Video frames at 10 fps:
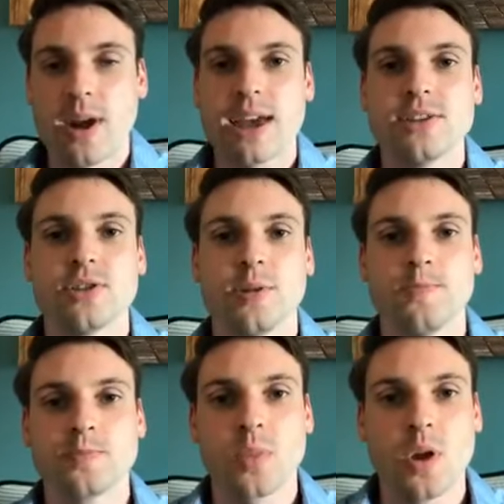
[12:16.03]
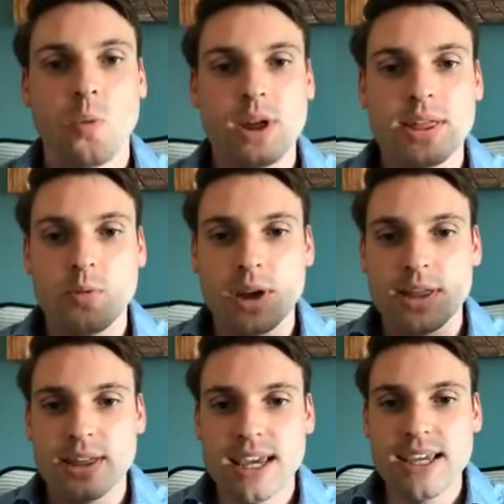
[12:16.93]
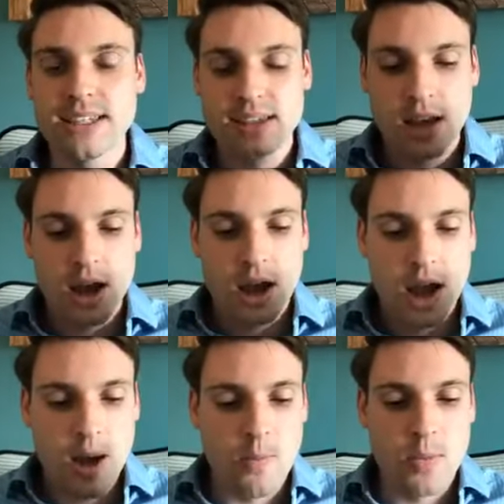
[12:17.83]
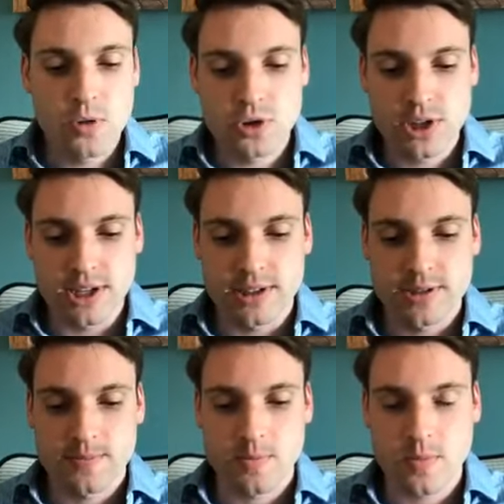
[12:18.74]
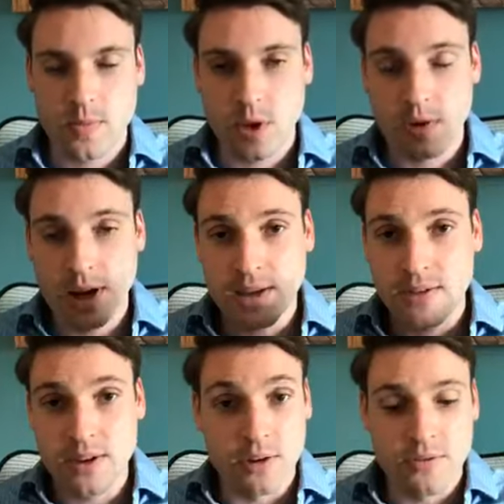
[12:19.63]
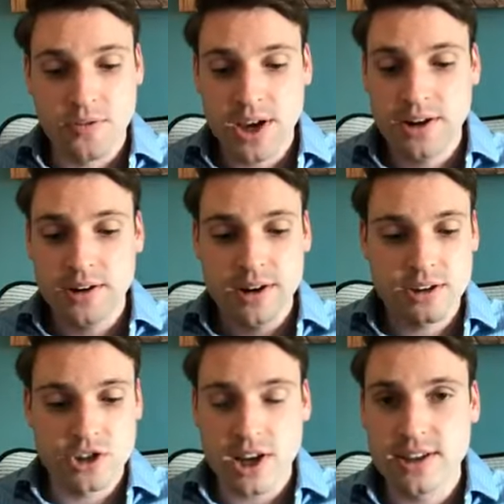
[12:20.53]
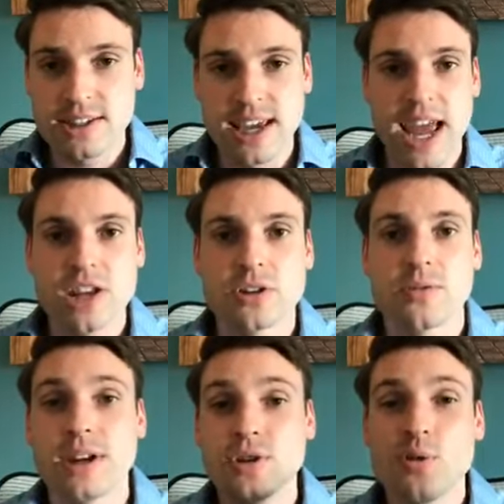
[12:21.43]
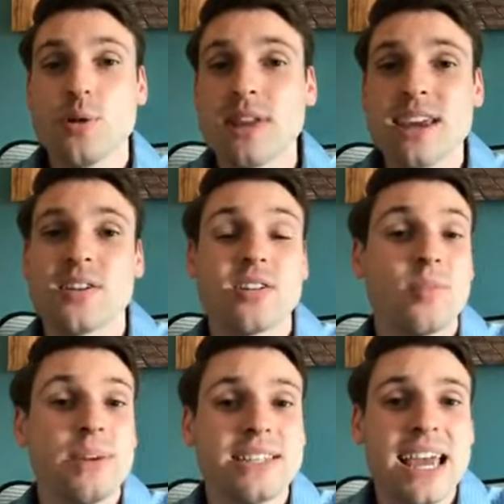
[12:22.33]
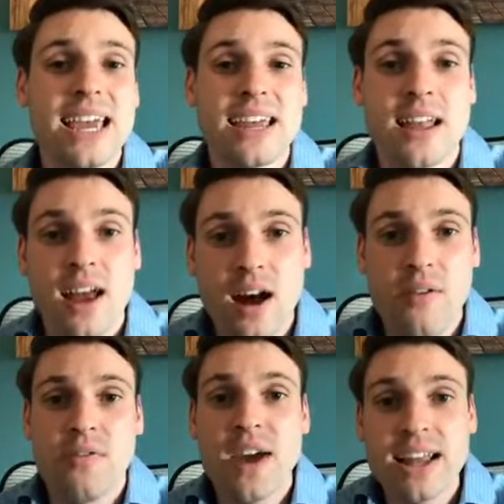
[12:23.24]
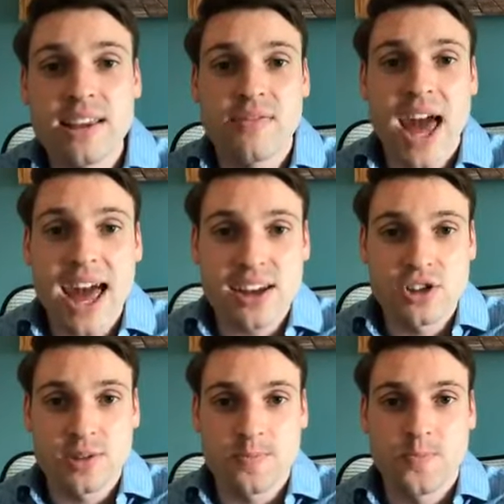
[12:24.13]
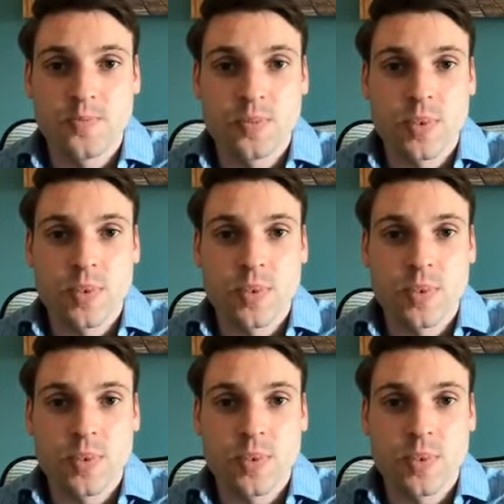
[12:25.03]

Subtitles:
Okay, so with these emotions, right, fear, jealousy, hatred, right? Do you think you're going to be taking effective action,